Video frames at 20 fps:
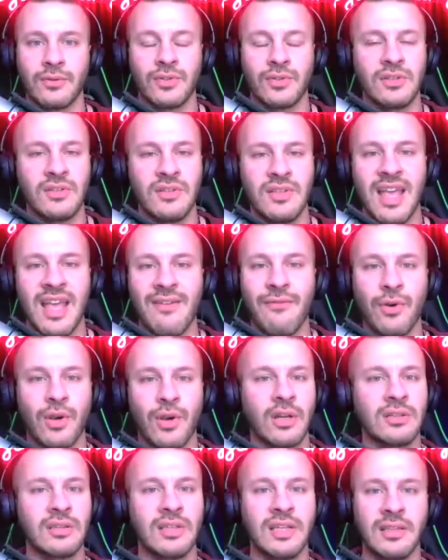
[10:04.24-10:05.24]
She's never
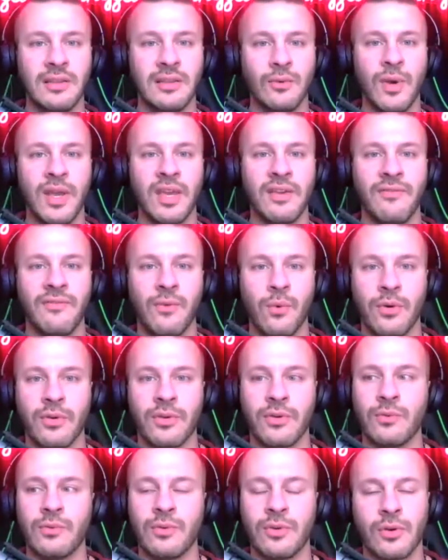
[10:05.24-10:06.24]
gonna lead the way for
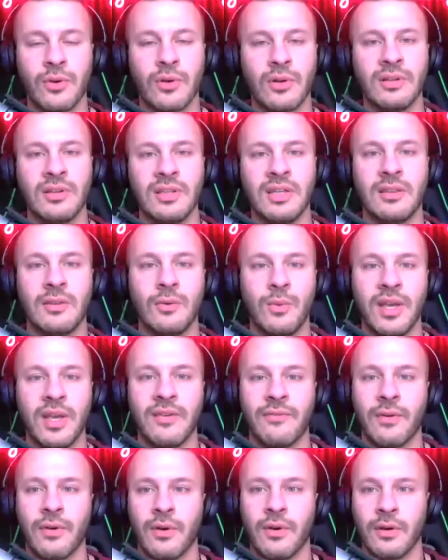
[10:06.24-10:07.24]
you. You're gonna lead the way
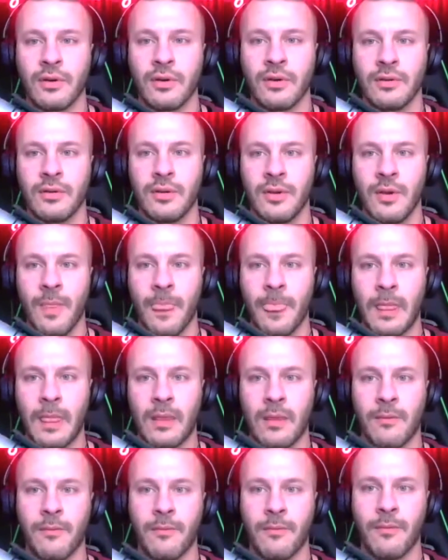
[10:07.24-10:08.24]
for her.
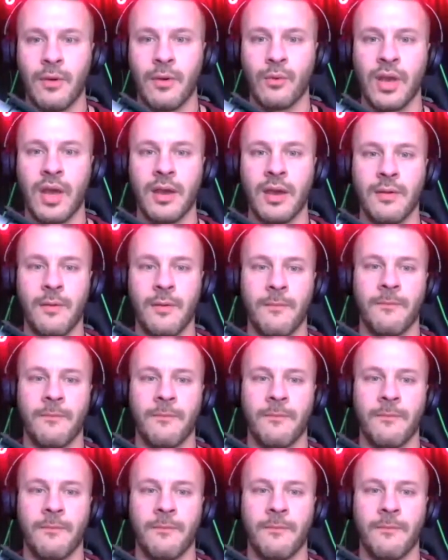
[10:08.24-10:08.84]
Okay.